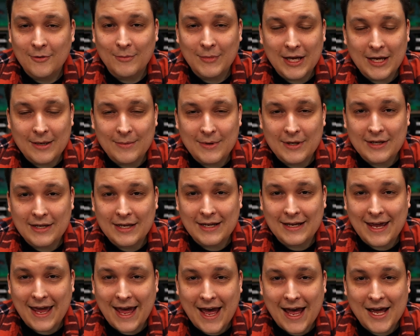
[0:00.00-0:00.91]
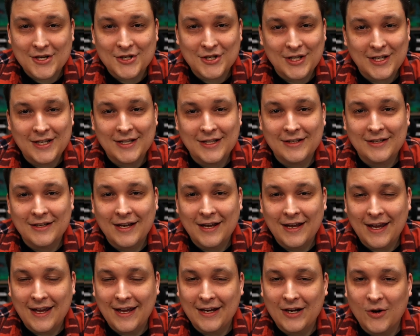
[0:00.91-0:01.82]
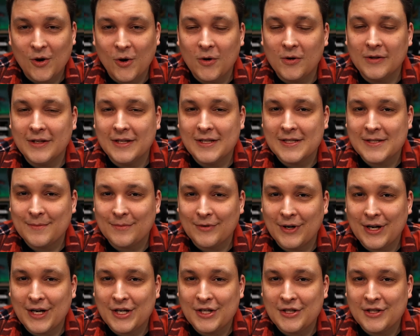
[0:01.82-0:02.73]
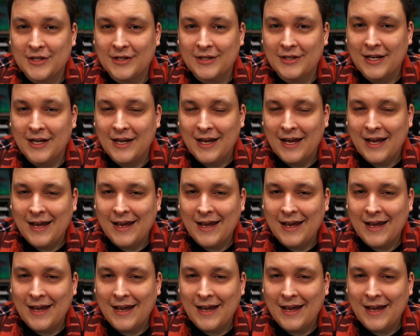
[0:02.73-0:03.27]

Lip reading: Maybe they cash in a gold inspiration,